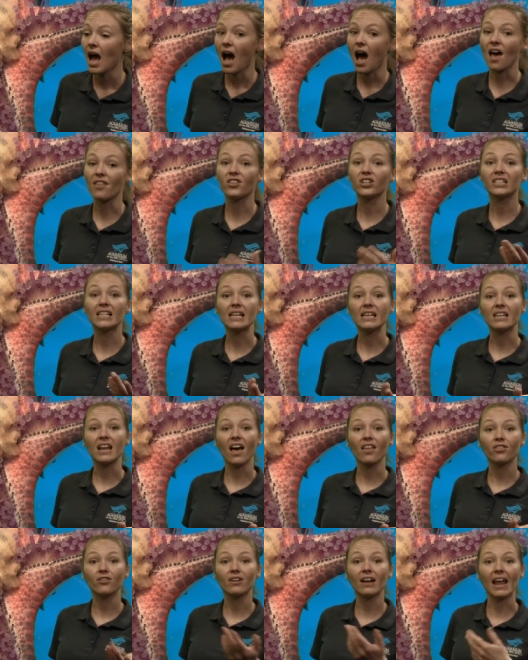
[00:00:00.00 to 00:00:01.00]
Uh, there's
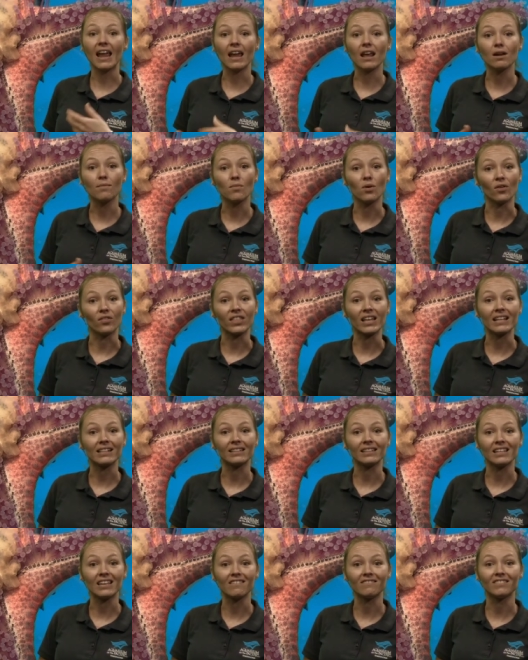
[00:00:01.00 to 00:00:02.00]
another animal that
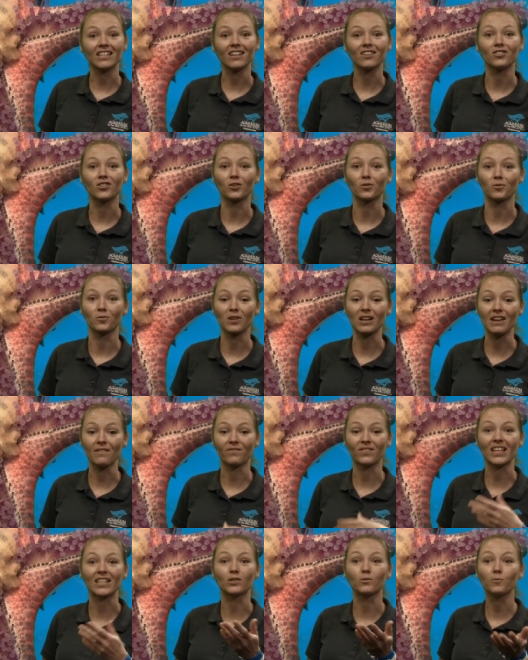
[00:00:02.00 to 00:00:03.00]
lives in the reef
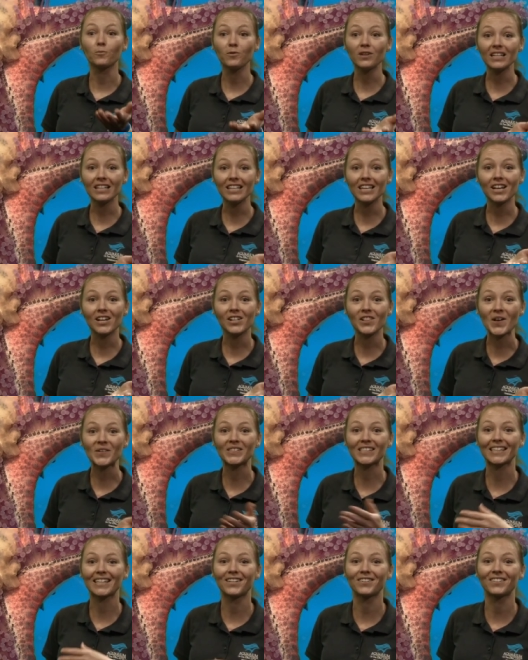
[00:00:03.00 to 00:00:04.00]
that's really
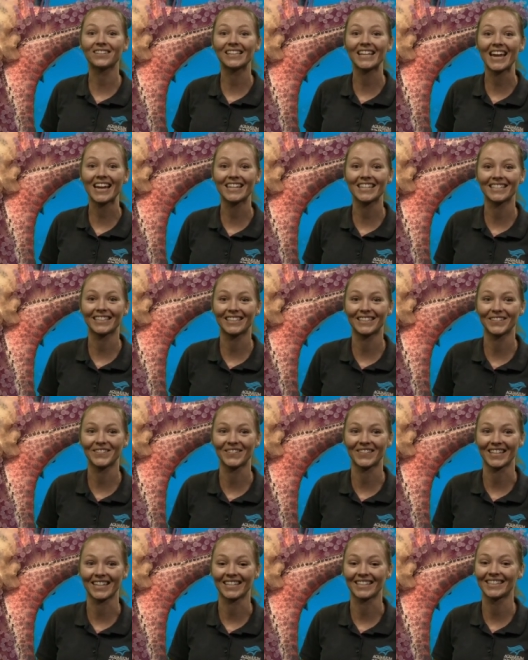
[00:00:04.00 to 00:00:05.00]
closely related
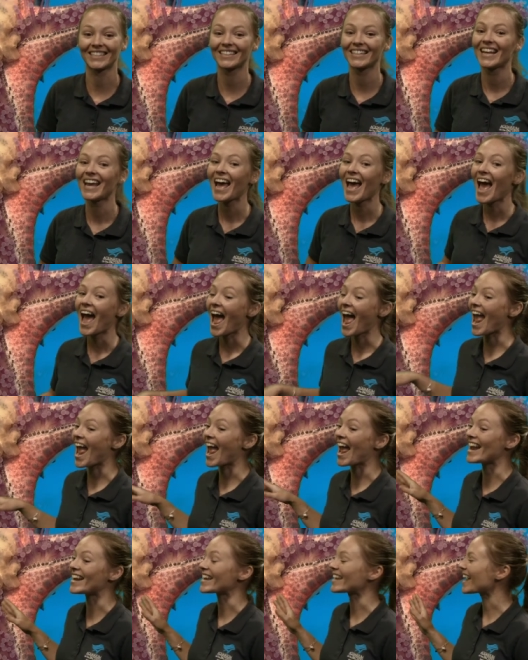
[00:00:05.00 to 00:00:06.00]
to this.
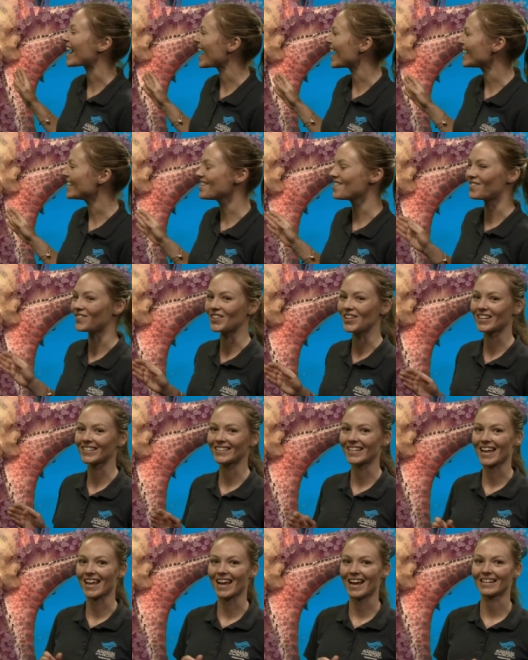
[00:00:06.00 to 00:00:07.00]
And it kind of looks
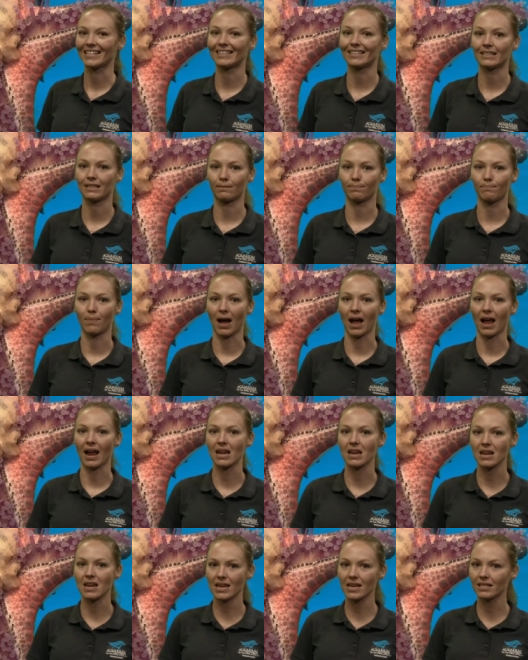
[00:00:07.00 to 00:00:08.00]
like a
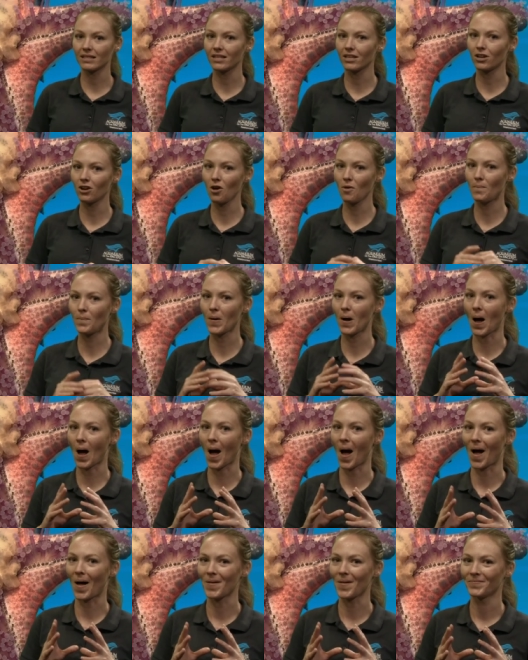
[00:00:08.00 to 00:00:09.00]
spiny little
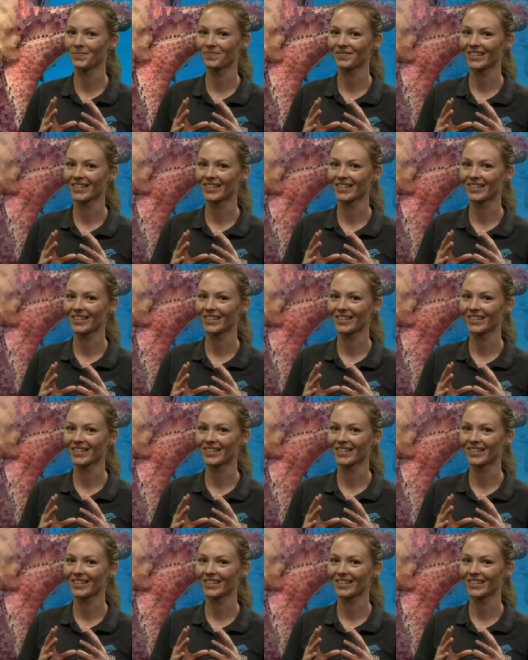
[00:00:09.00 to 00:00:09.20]
ball.